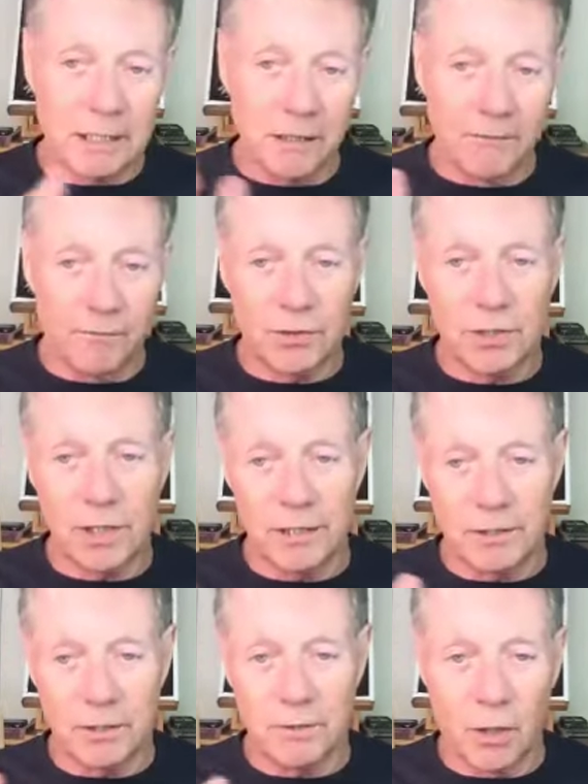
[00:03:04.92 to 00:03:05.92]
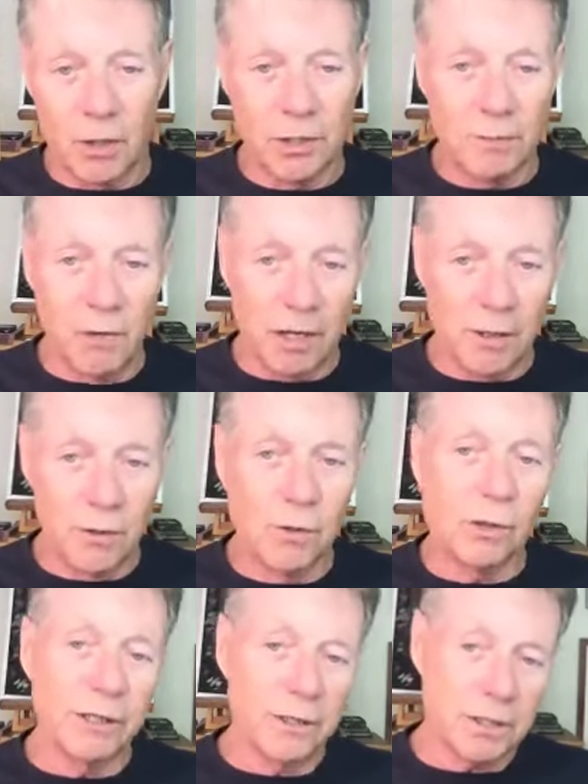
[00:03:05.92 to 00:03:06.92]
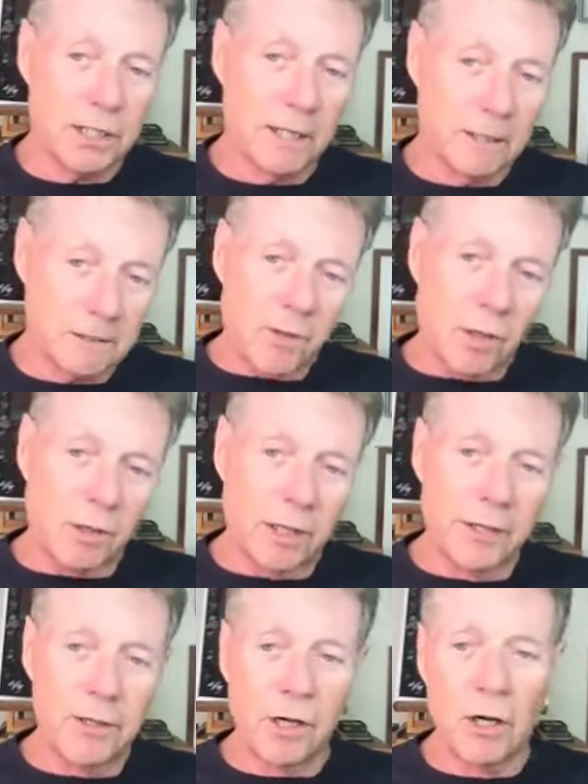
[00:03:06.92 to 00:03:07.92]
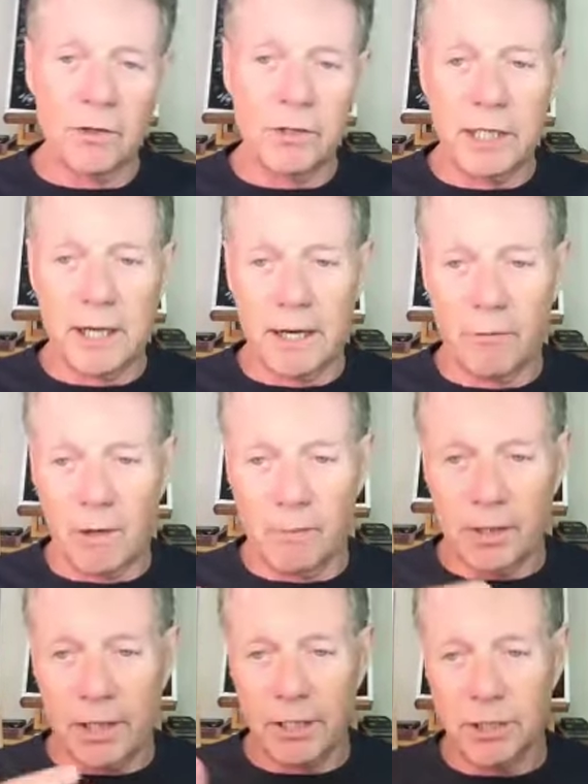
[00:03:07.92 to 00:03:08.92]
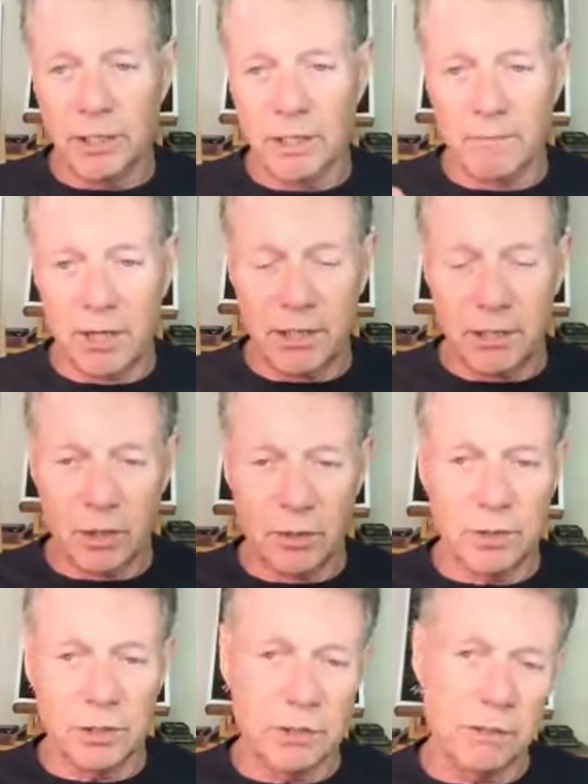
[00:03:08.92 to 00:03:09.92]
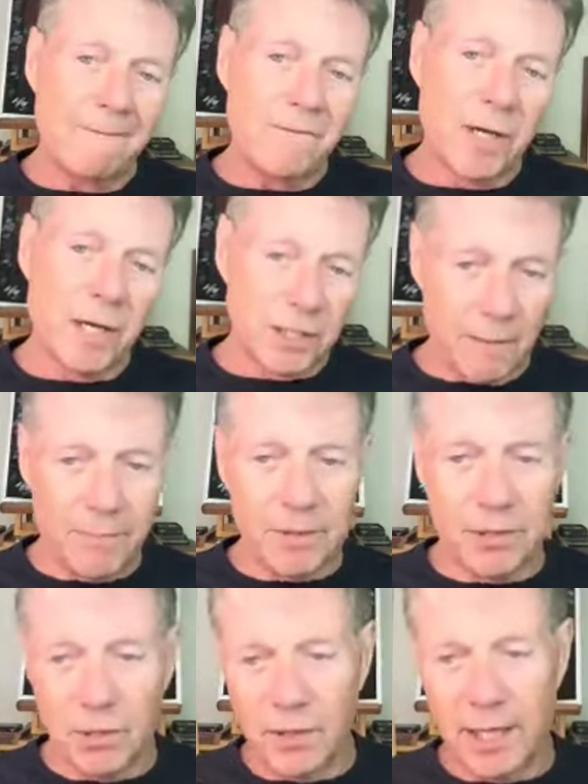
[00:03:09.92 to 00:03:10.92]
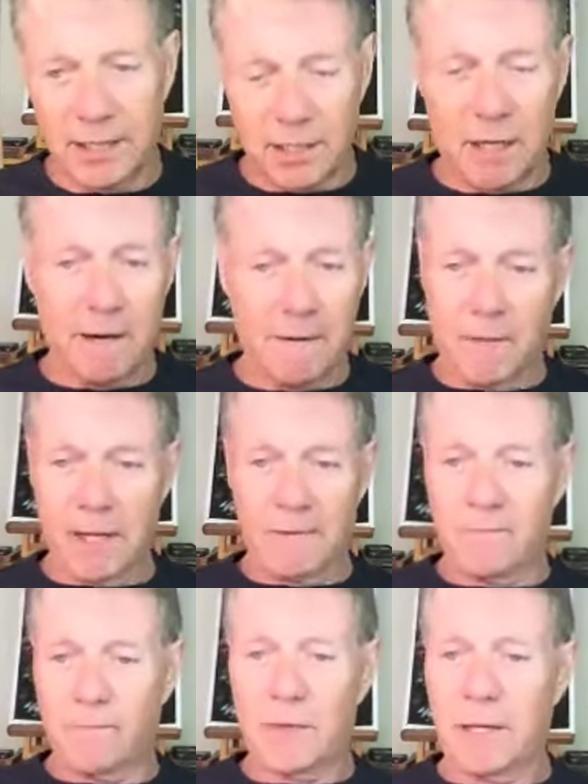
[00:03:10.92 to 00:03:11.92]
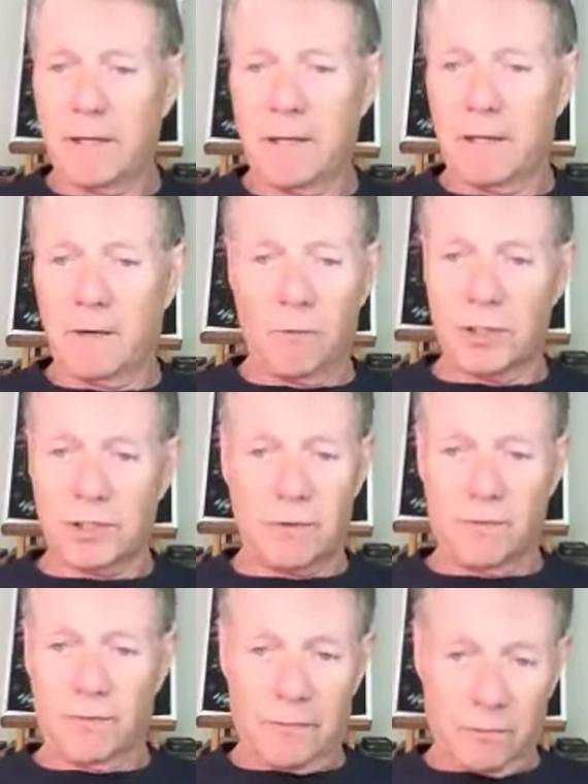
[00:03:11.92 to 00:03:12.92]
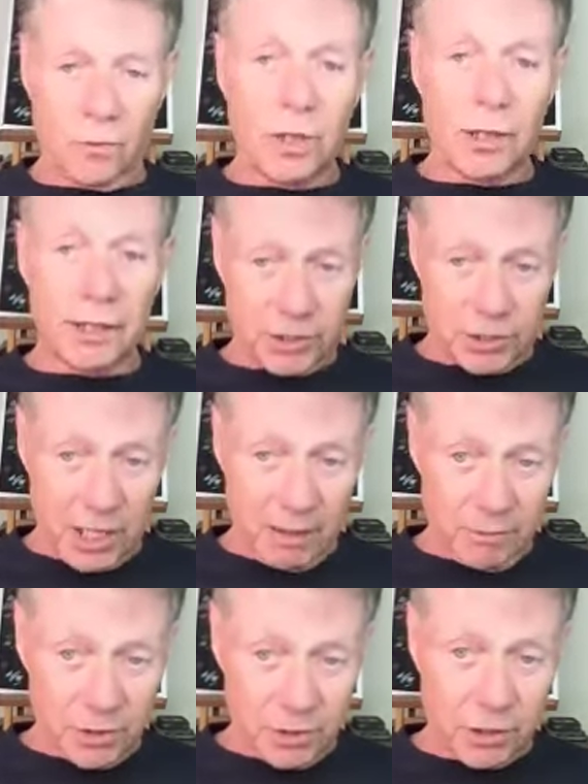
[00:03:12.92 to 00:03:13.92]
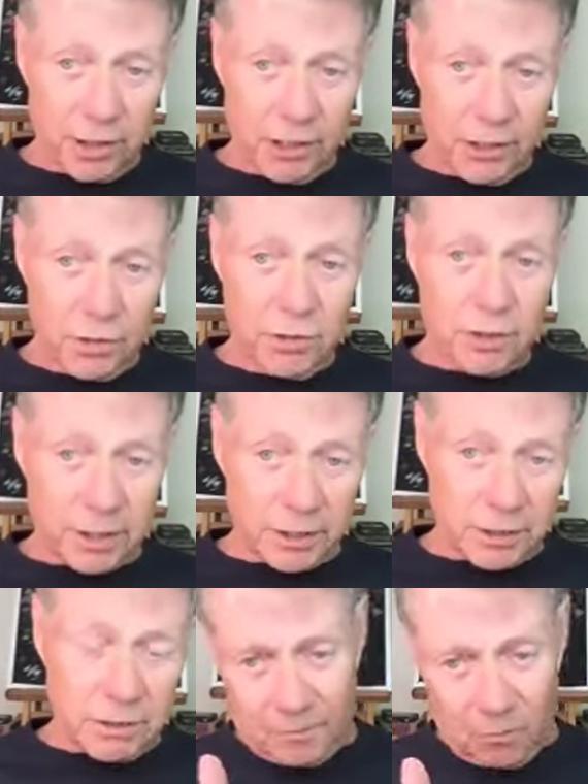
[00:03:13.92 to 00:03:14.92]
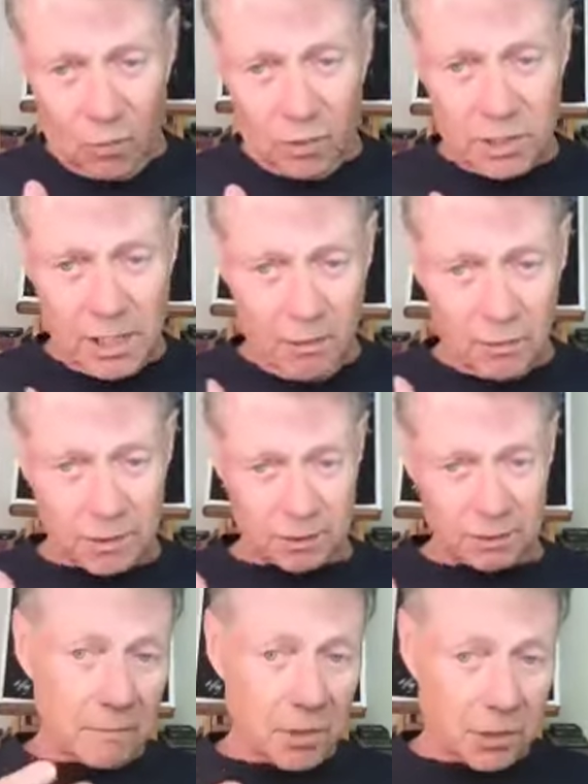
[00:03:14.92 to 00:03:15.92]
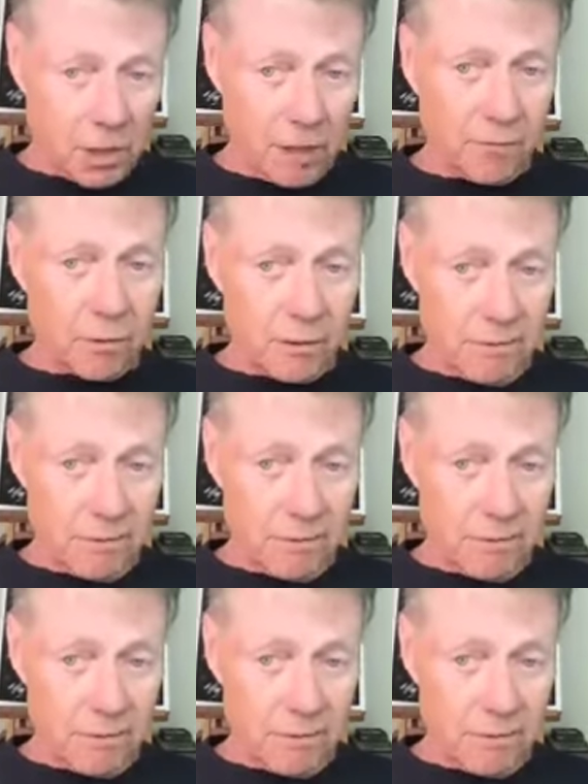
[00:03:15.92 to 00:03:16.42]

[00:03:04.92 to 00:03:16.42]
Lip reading: lymphocytes, large mononuclear cells could undergo DNA replication and mitosis, because up until that time, it wasn't really established that they could do this. Once that was discovered